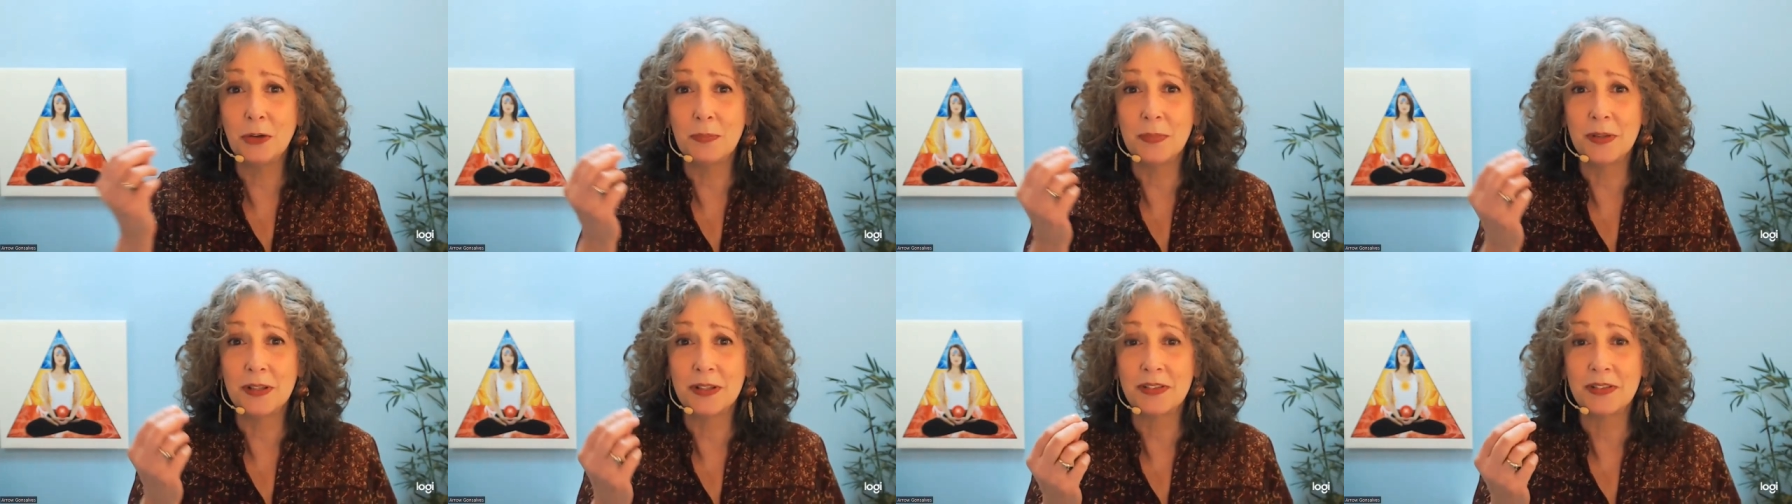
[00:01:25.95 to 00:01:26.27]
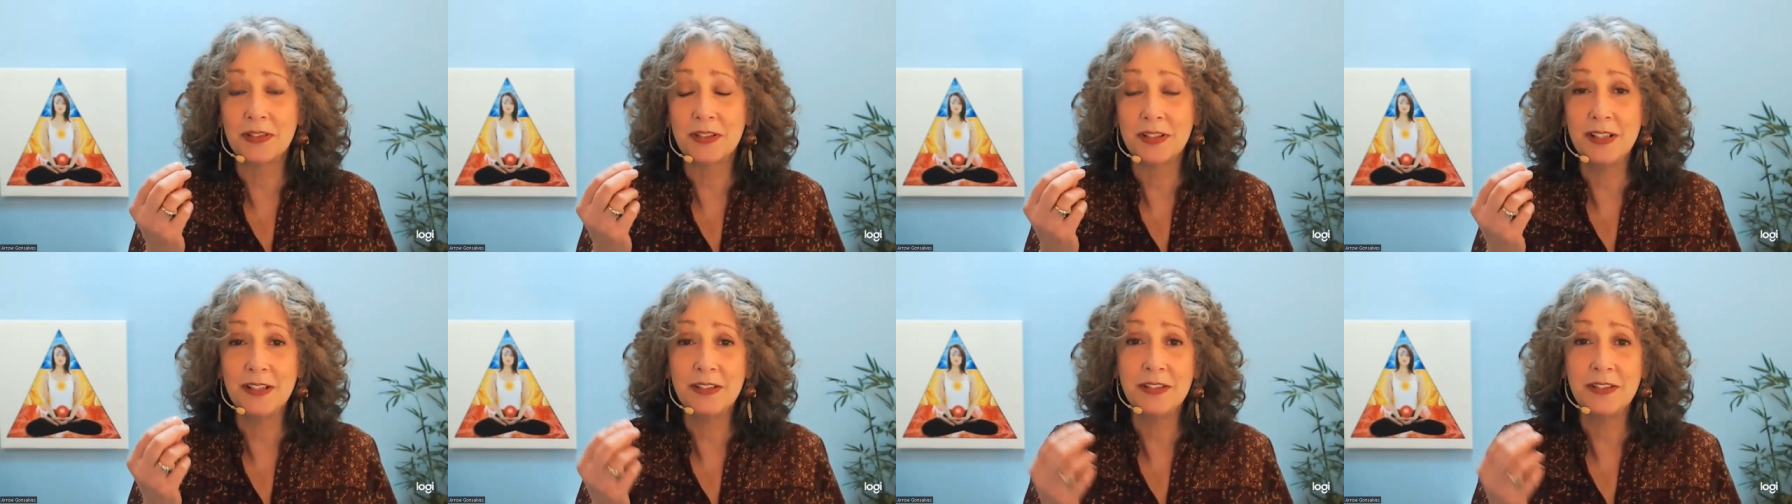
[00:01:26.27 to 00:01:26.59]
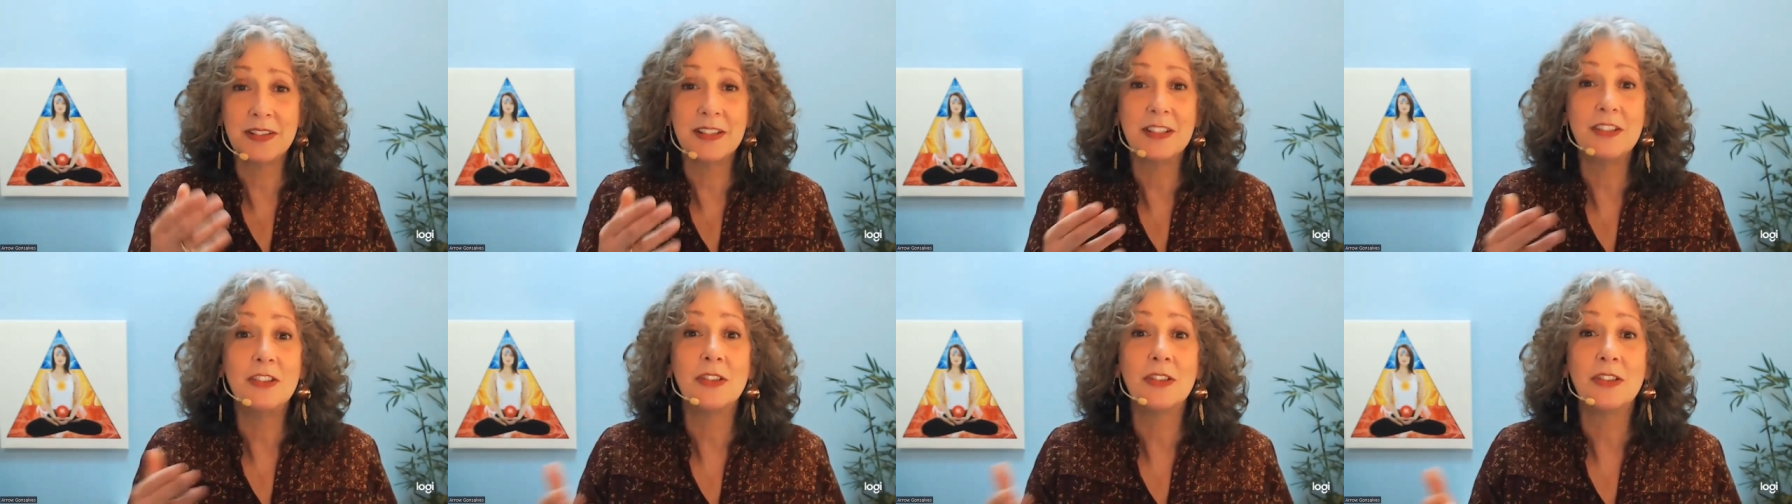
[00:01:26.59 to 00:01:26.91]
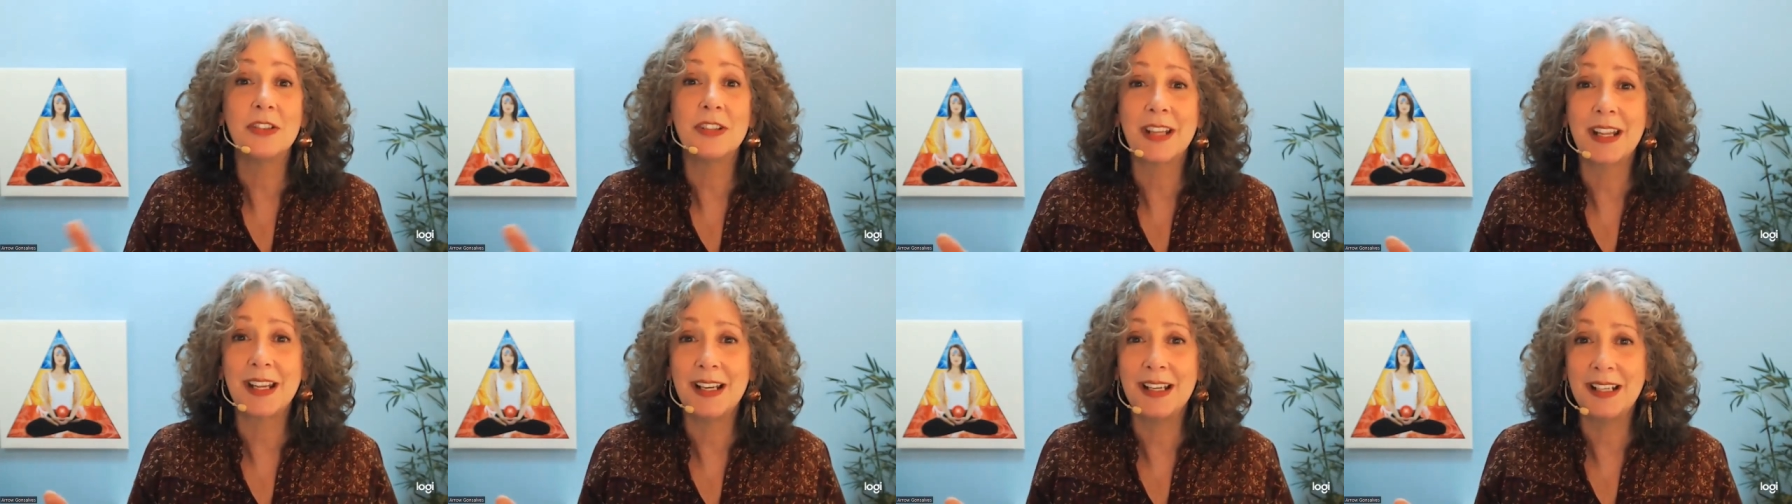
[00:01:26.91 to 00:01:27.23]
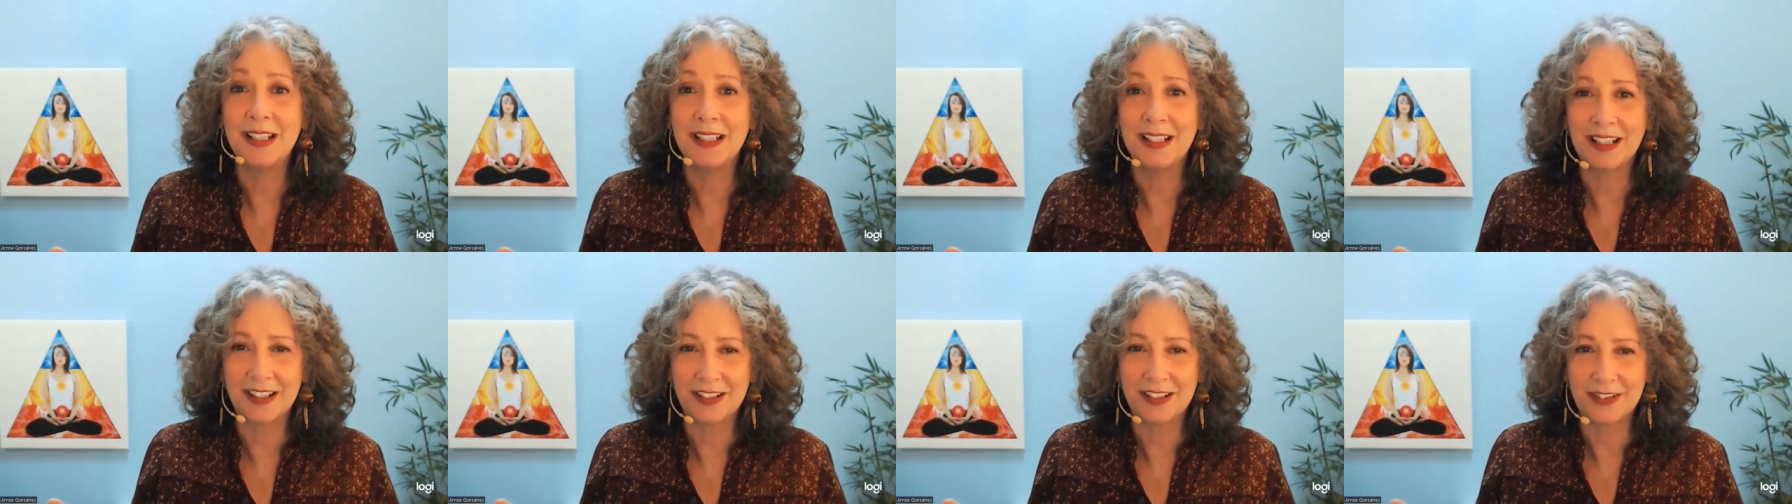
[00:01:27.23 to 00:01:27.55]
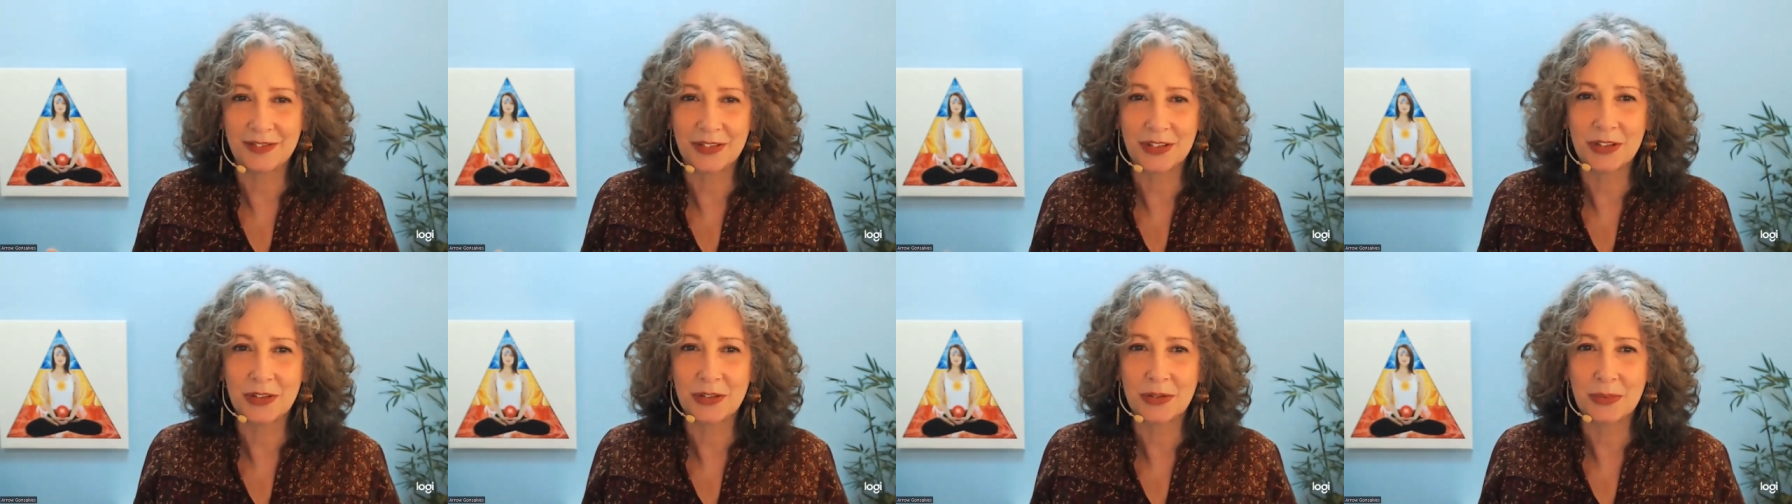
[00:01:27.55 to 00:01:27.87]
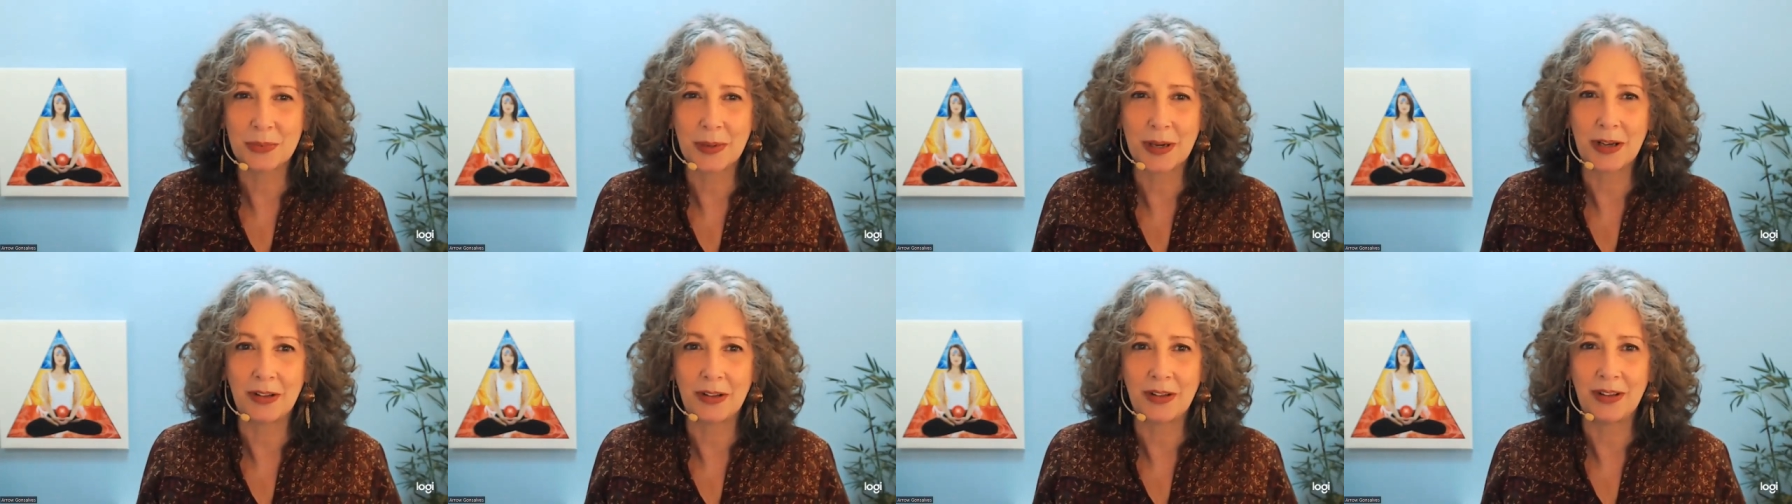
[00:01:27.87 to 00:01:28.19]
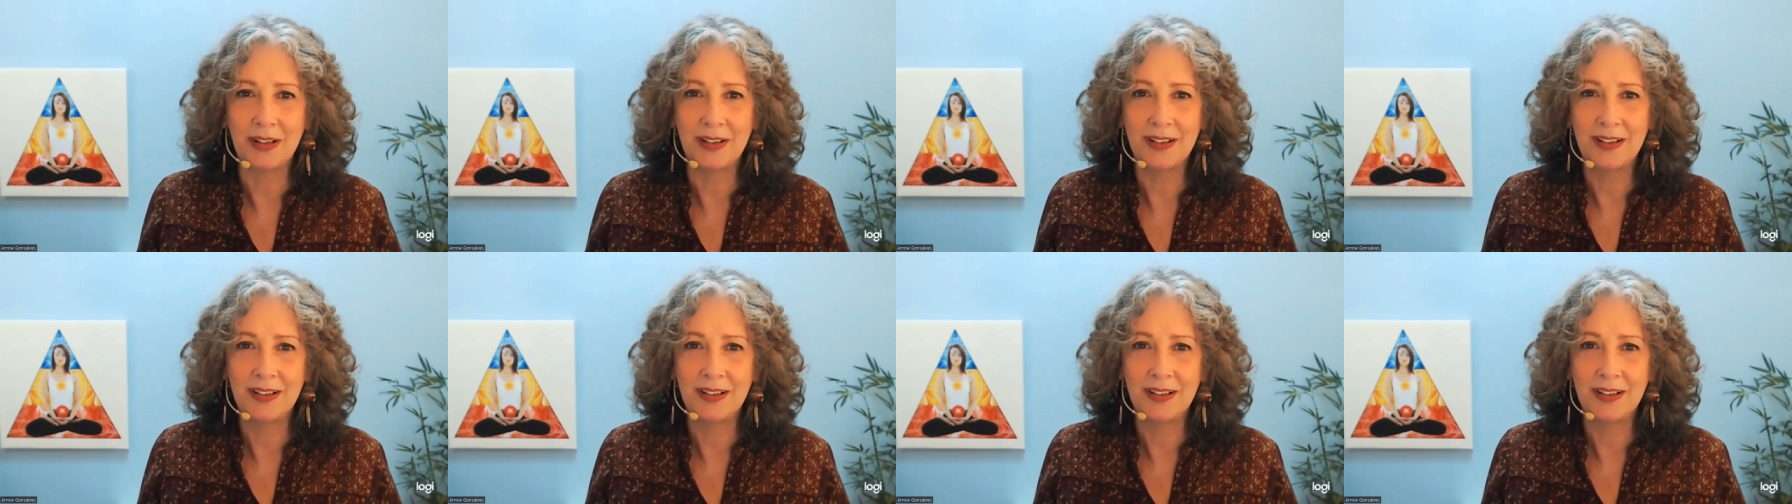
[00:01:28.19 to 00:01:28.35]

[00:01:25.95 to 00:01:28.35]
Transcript: business and your daily life as well.